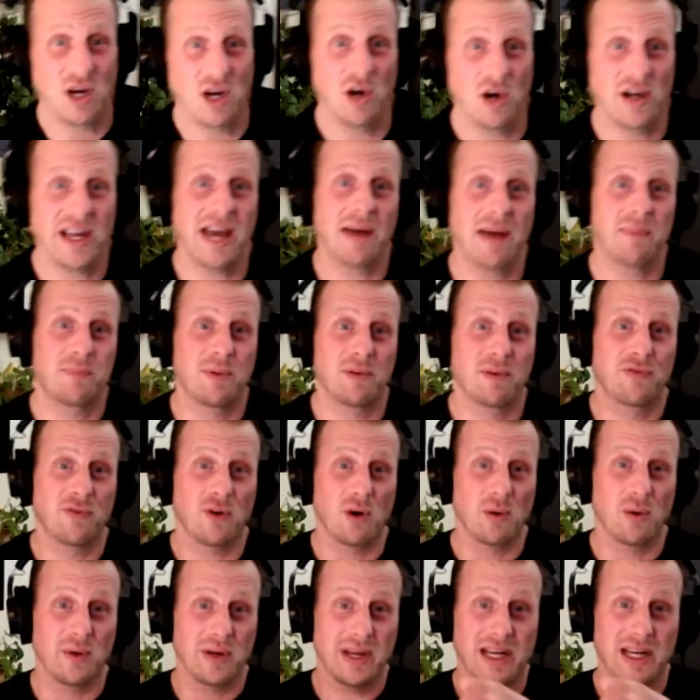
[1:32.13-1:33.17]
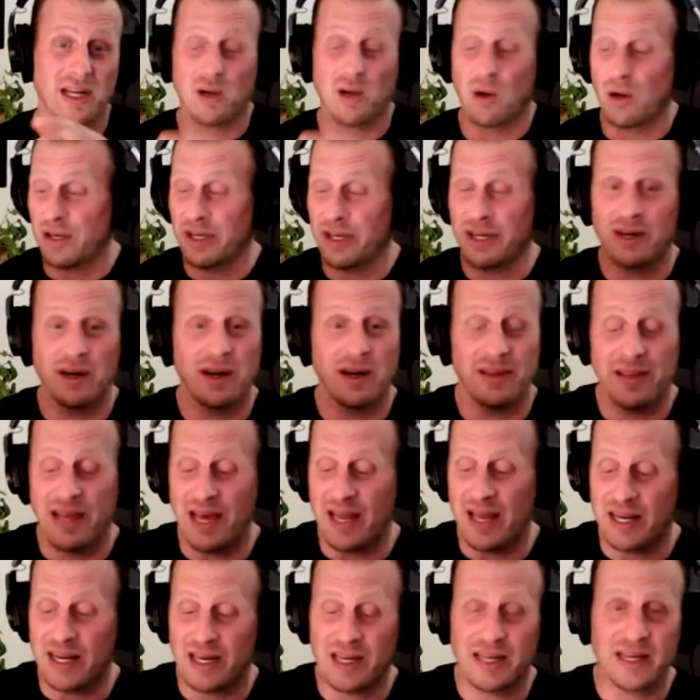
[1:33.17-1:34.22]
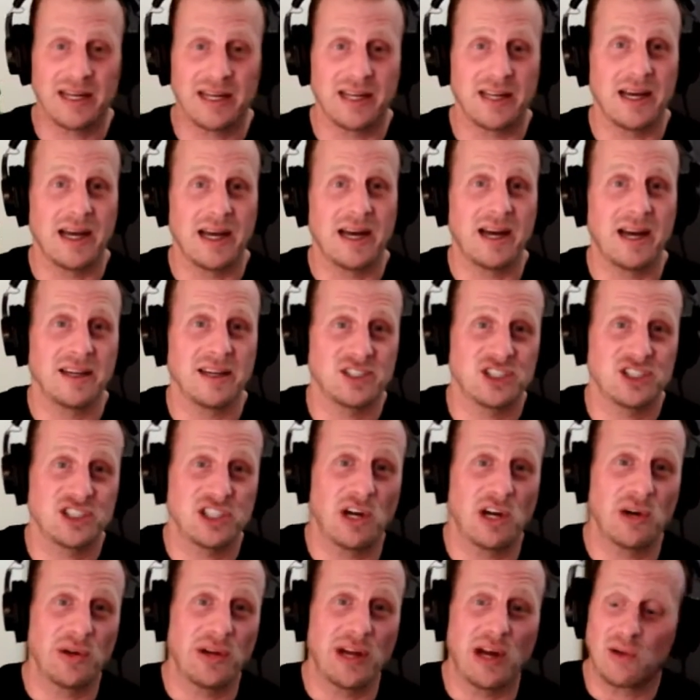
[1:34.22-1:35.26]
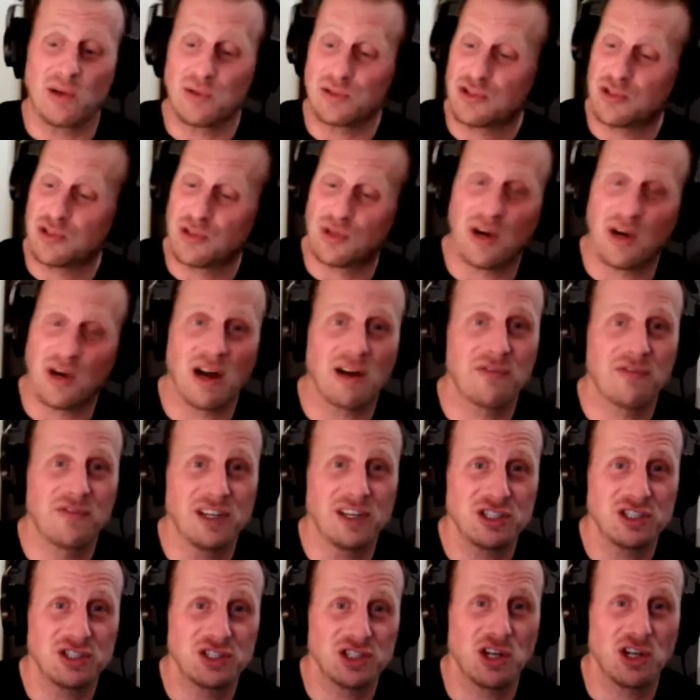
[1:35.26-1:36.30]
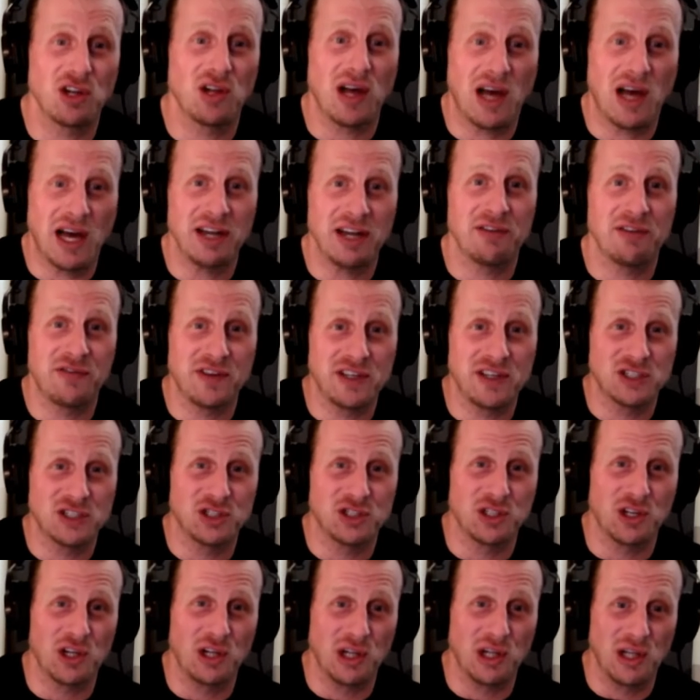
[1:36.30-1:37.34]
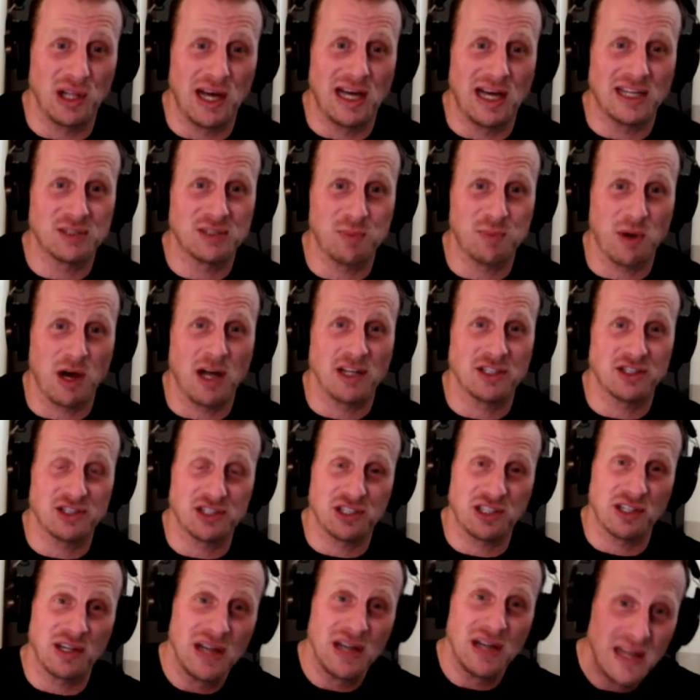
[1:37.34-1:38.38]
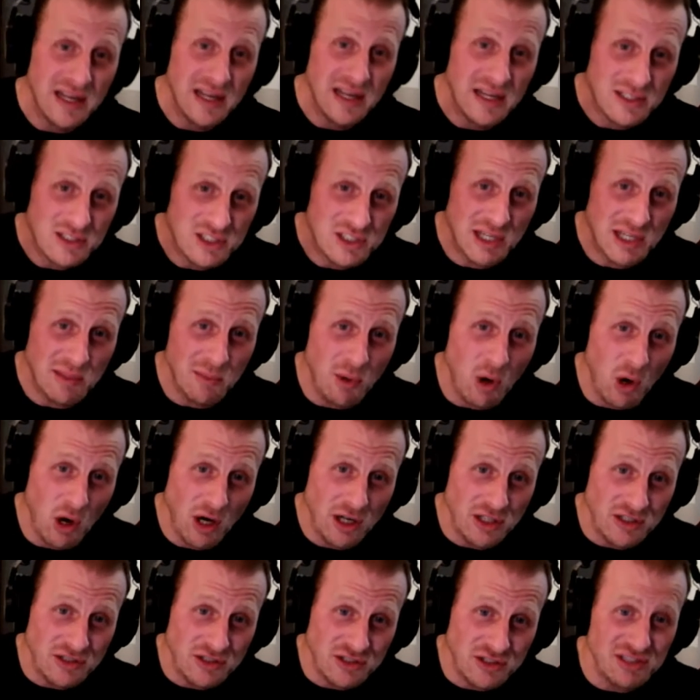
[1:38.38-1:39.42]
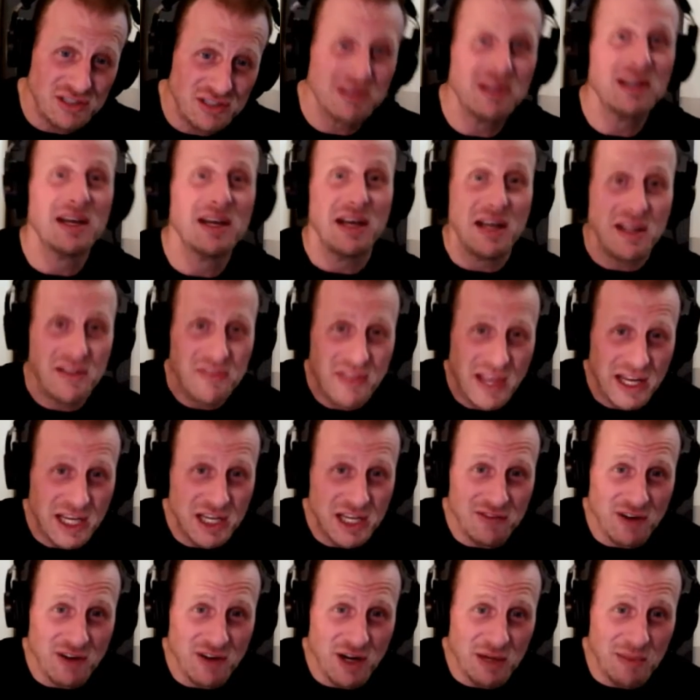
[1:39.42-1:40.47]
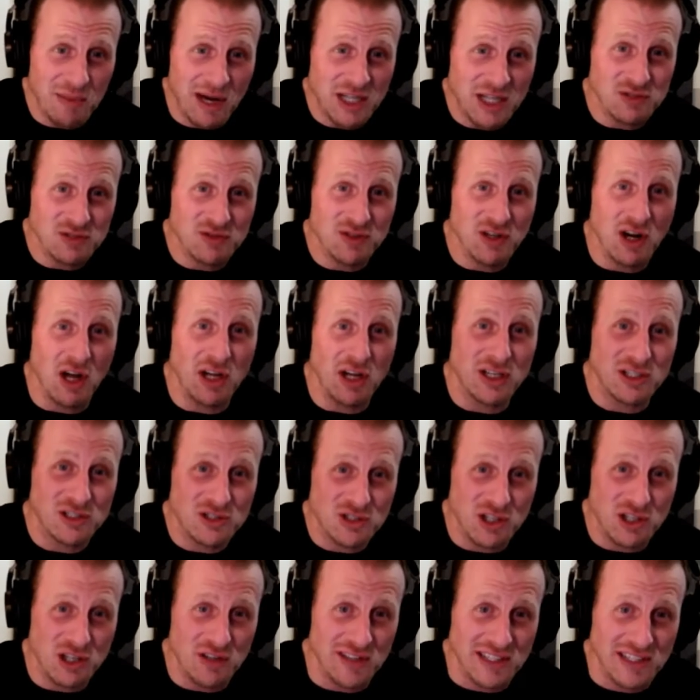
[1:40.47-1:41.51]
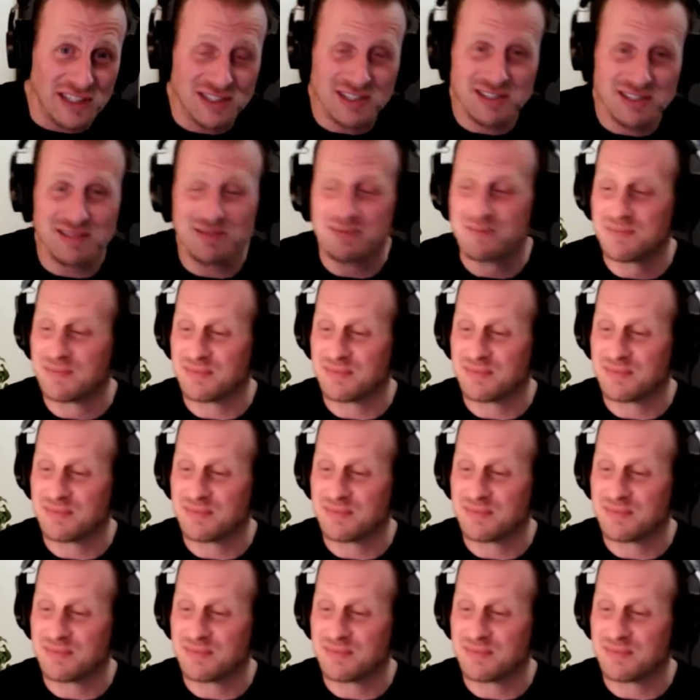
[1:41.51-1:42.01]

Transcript: Oh, yeah. Before we get going here on that, I got to shout out to our unofficial sponsor, Tim Hortons. Thank you very much for all your service.